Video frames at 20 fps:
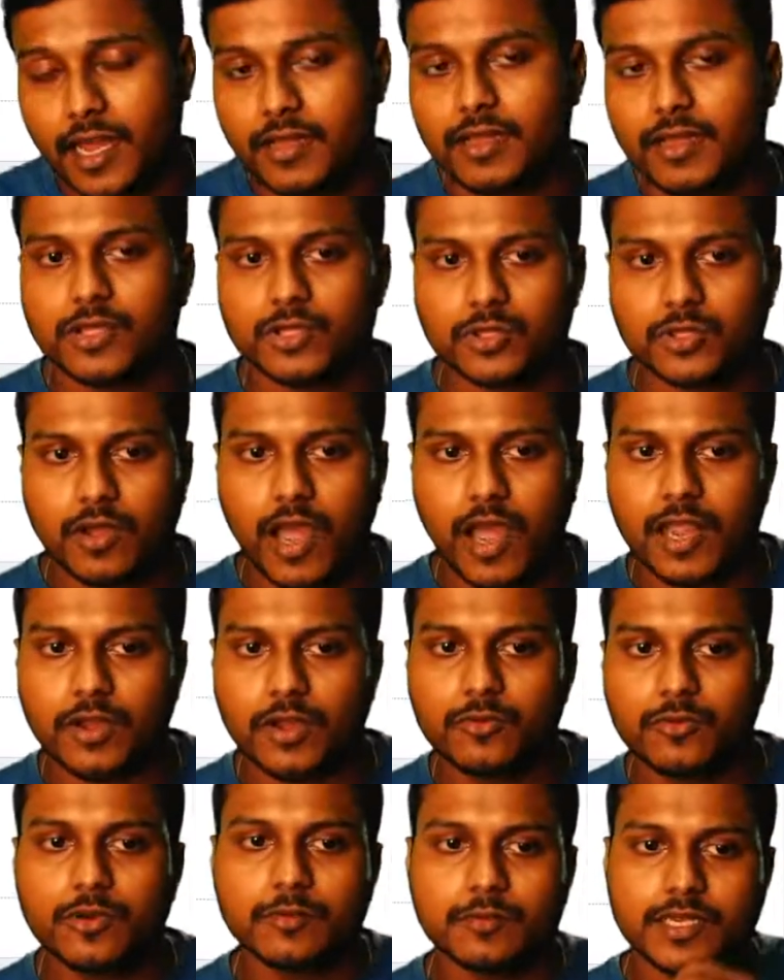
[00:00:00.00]
So
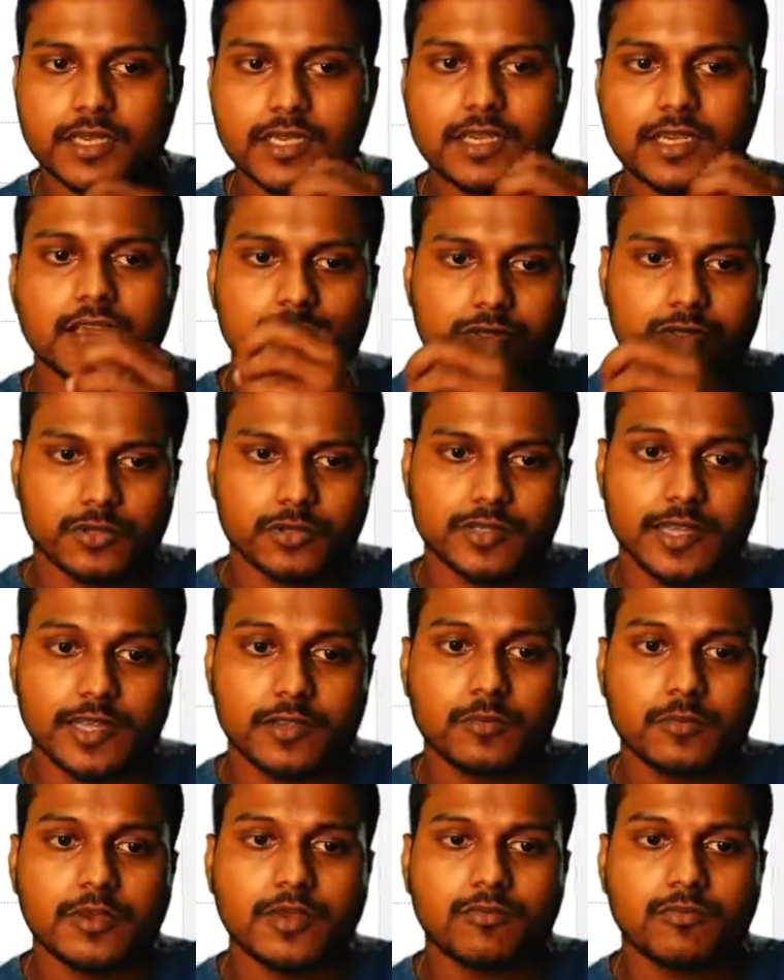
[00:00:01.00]
there would be
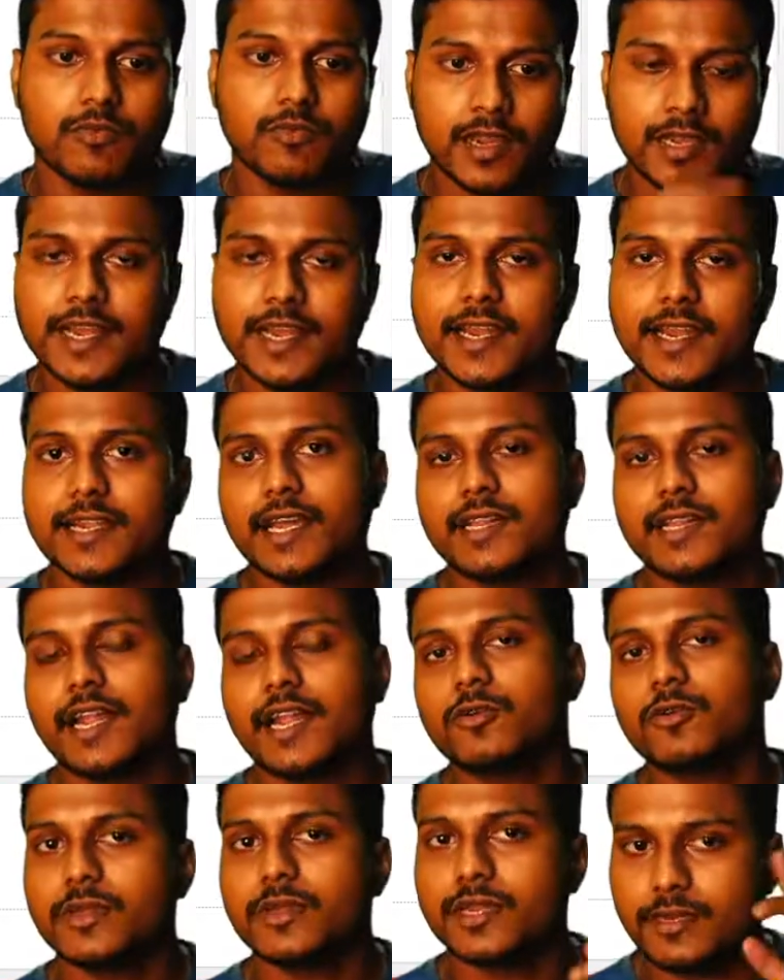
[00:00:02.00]
one data that would be
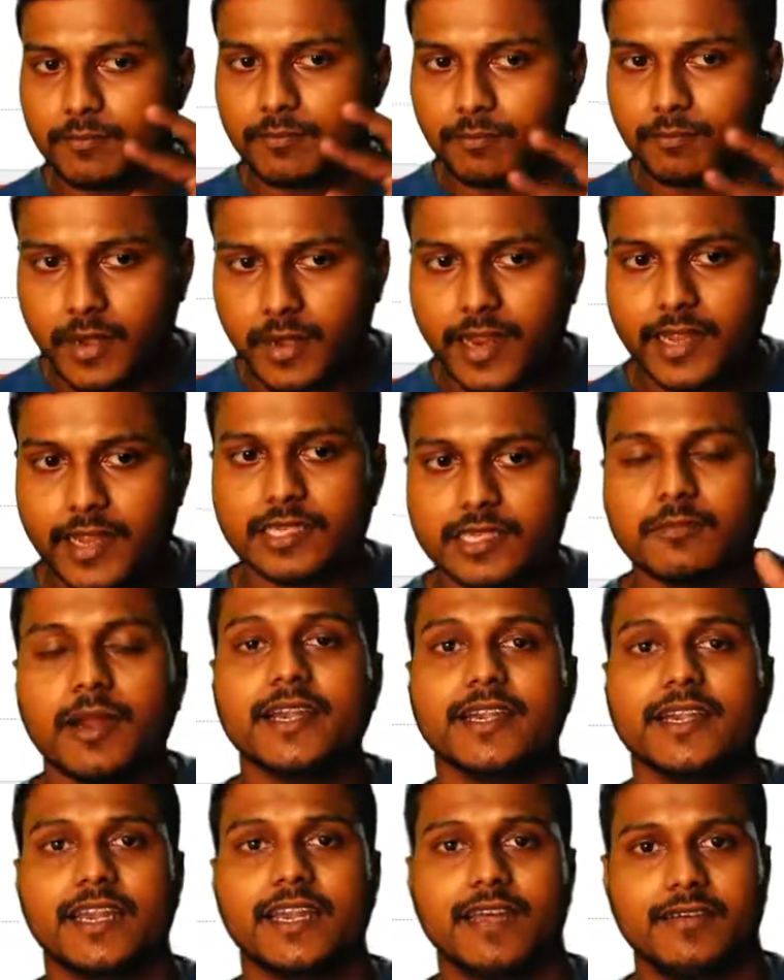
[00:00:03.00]
replaced by
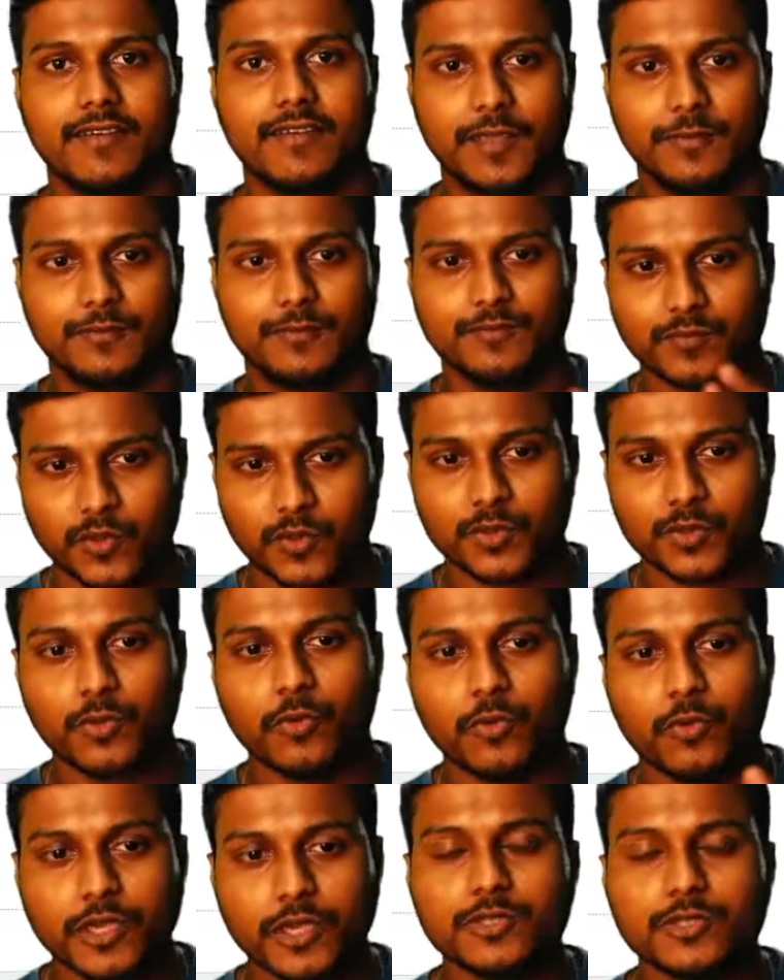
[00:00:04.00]
data 5. So which
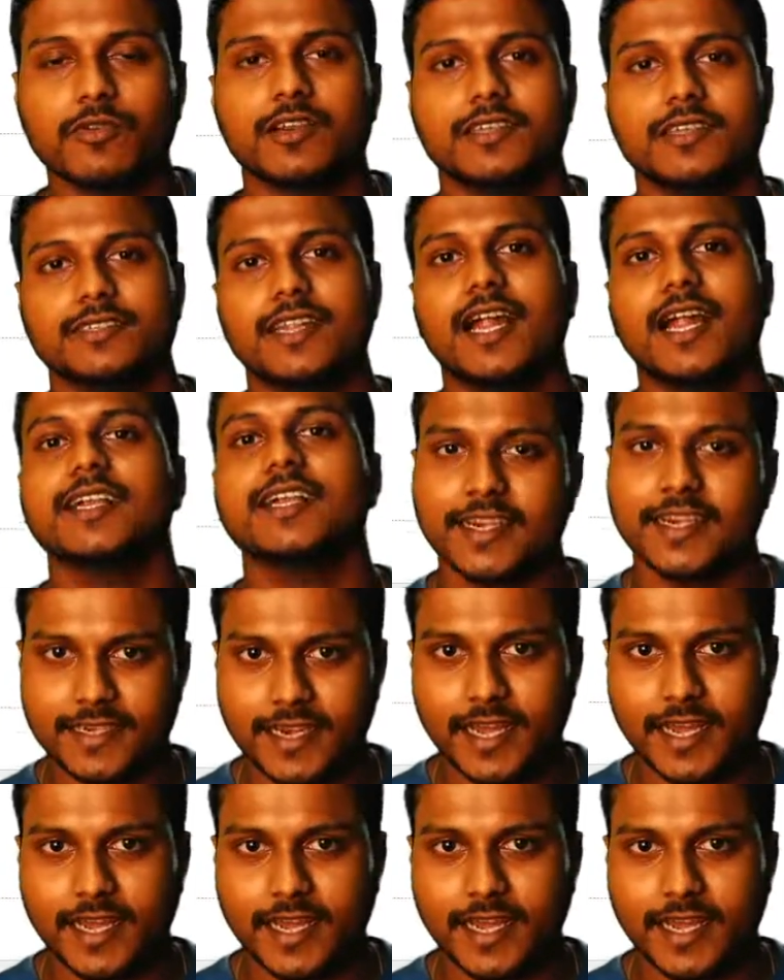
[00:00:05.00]
one is that data?